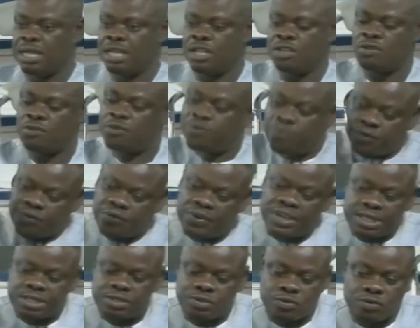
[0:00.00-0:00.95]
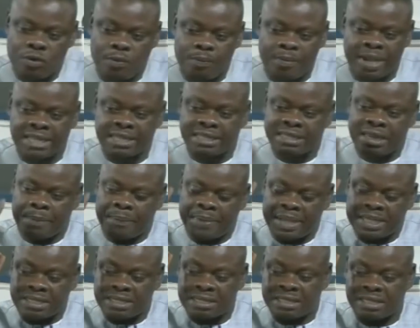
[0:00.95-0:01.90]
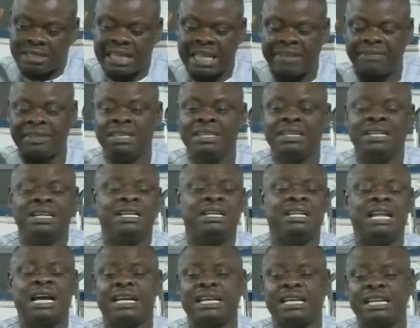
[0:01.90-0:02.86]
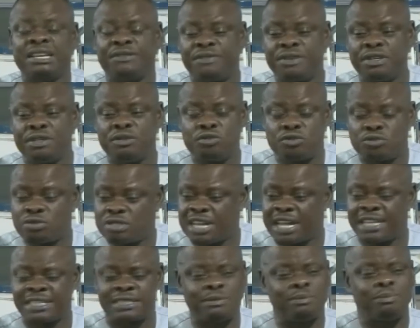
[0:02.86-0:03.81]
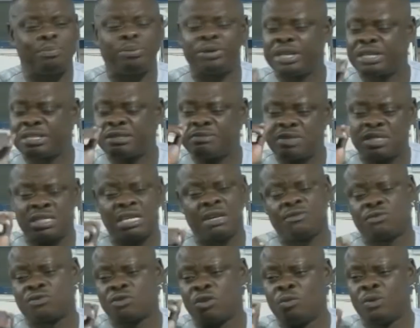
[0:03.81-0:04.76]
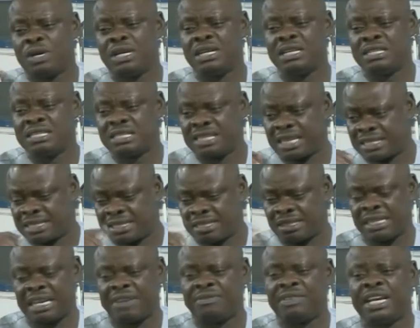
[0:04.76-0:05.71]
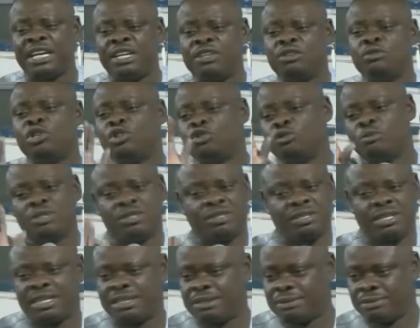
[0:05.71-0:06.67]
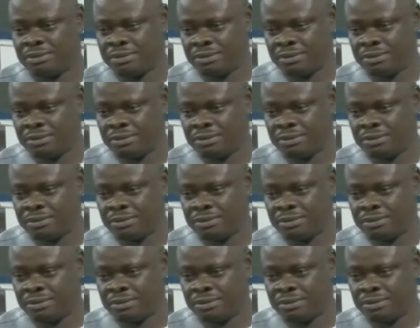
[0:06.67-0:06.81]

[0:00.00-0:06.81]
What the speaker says: you fit so much in a person's life. Like even Judas placed himself so well in Jesus' life that he knew he would betray him.